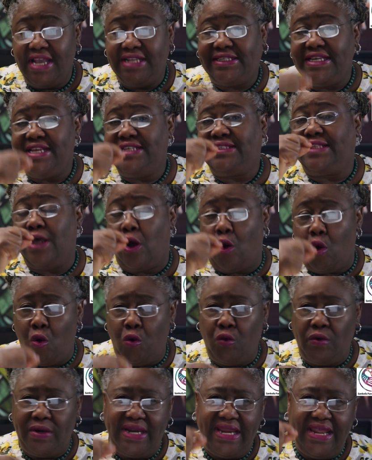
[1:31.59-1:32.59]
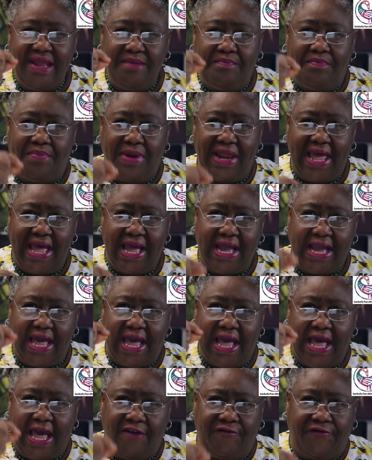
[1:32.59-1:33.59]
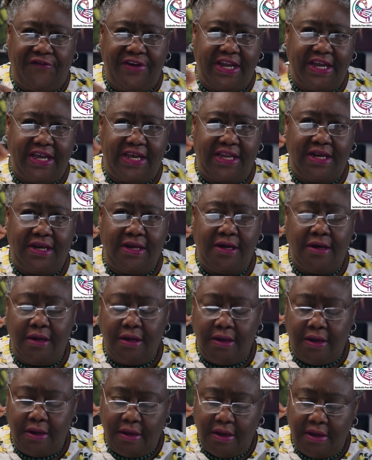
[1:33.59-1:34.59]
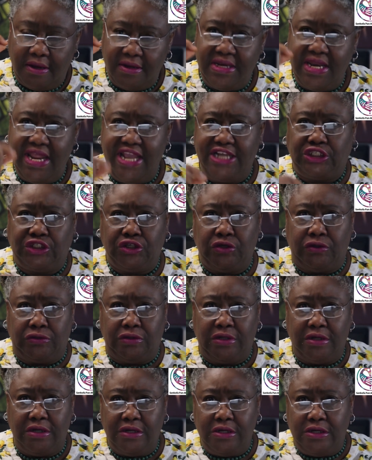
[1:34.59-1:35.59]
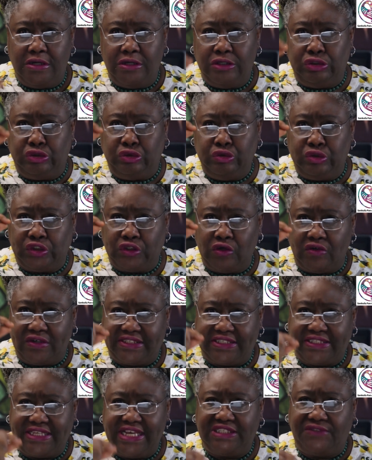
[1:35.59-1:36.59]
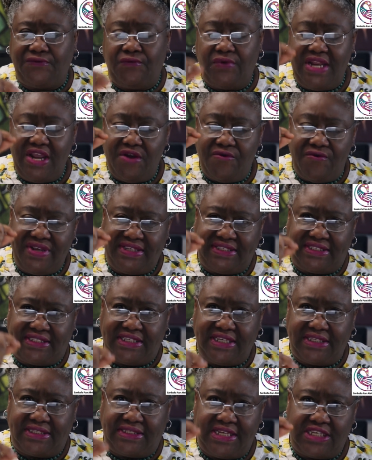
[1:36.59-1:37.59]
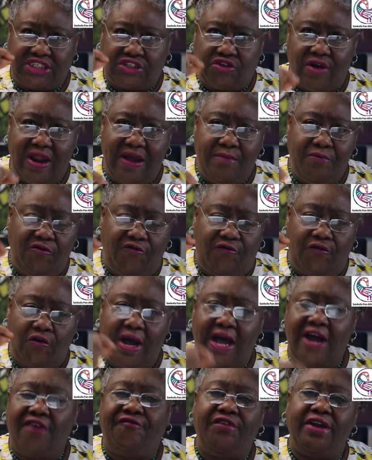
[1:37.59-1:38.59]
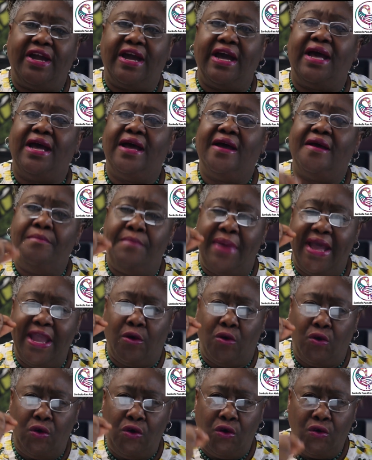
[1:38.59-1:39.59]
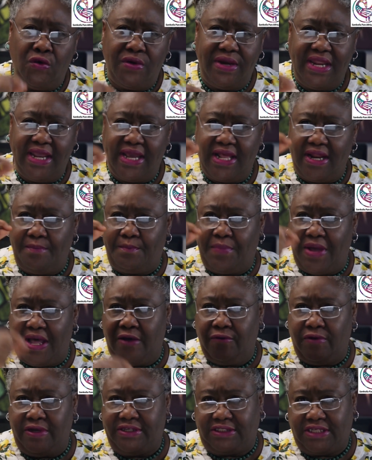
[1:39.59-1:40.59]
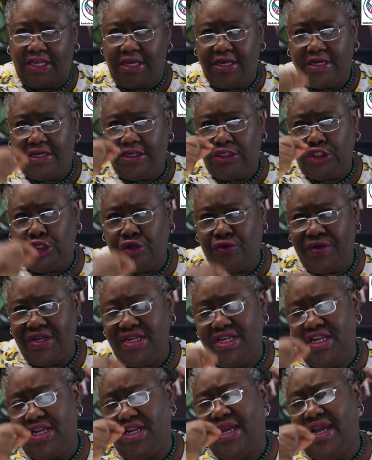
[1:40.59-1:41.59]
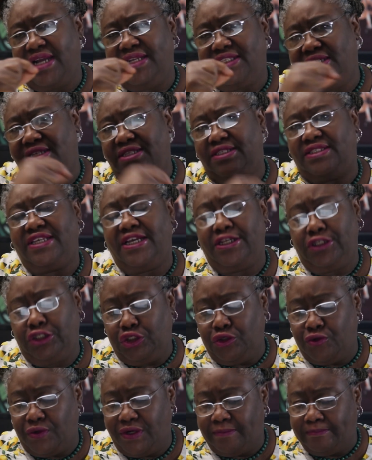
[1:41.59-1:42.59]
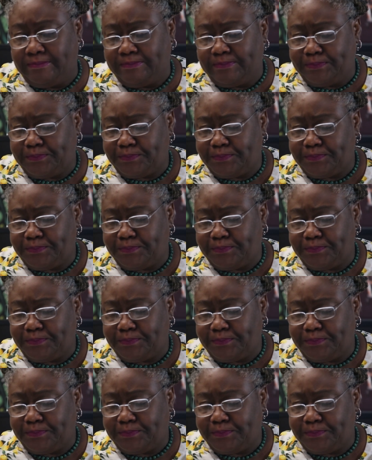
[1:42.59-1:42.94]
It is the only black African nation to successfully resist the scramble for Africa by colonial powers during the 19th century.